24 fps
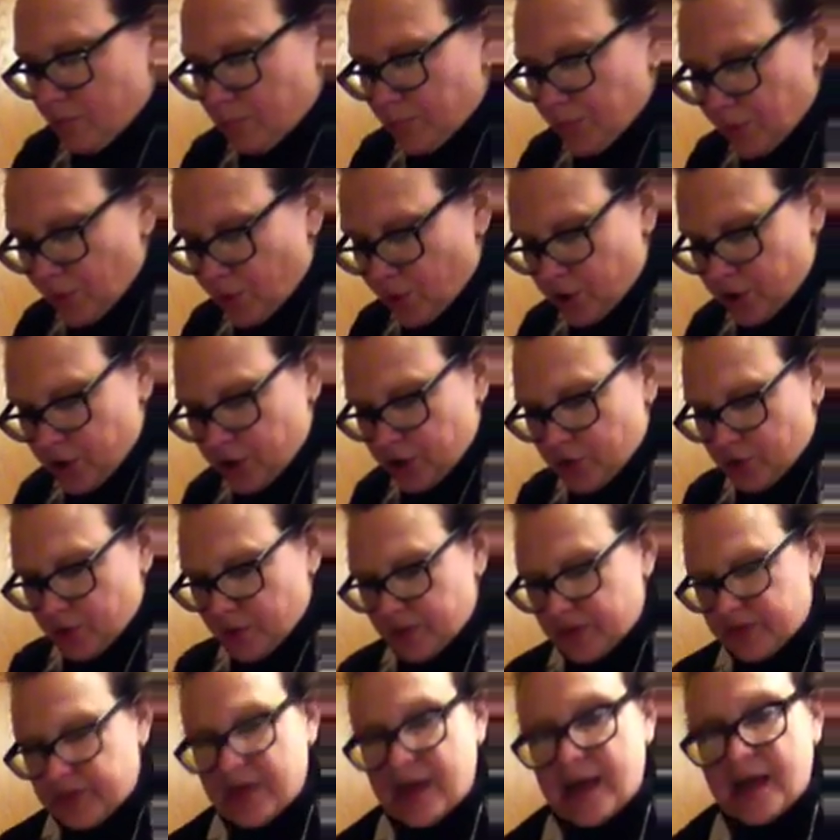bore you
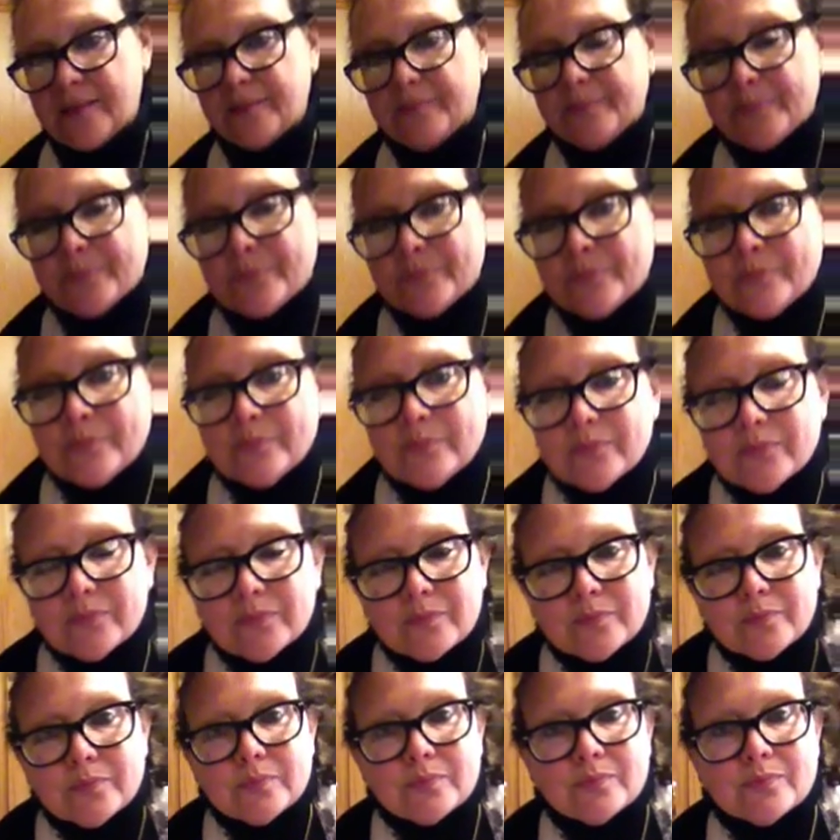with that.
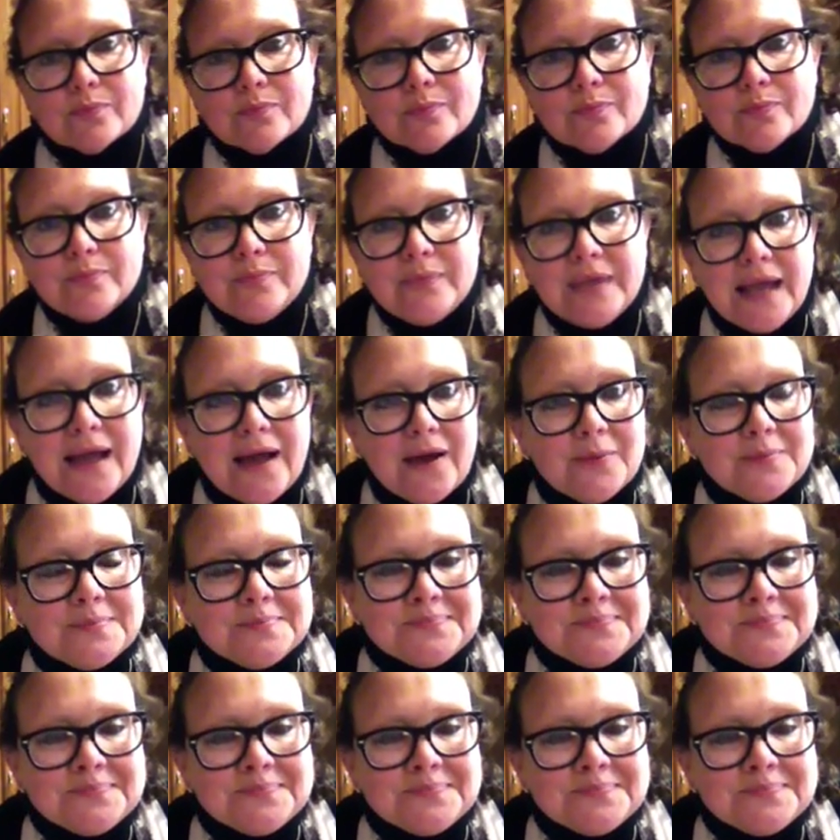Now,